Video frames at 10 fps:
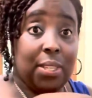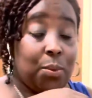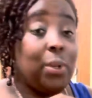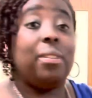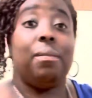
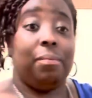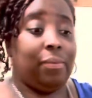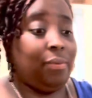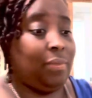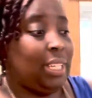one
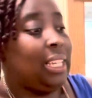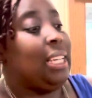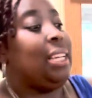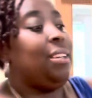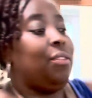
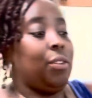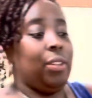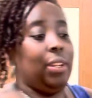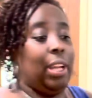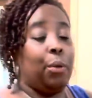and
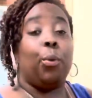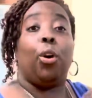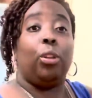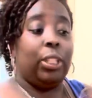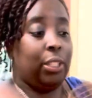then
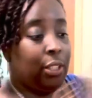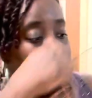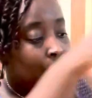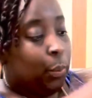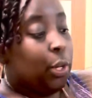
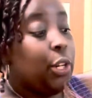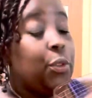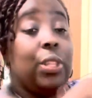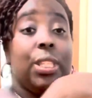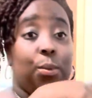we're gonna do
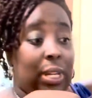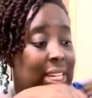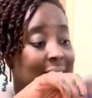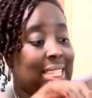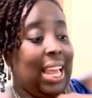this one. It
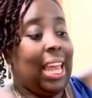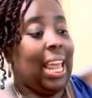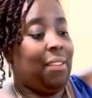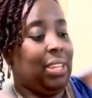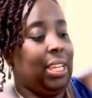does not
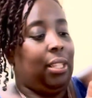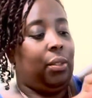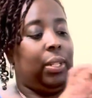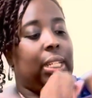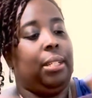have a yellow
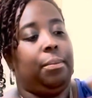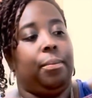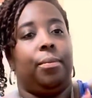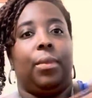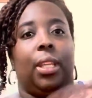in it.
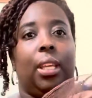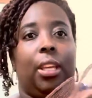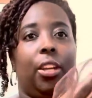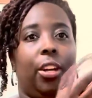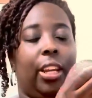
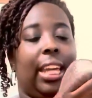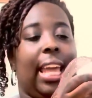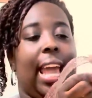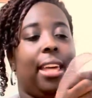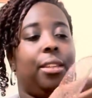You're gonna
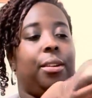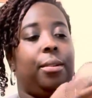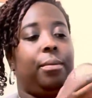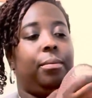gather,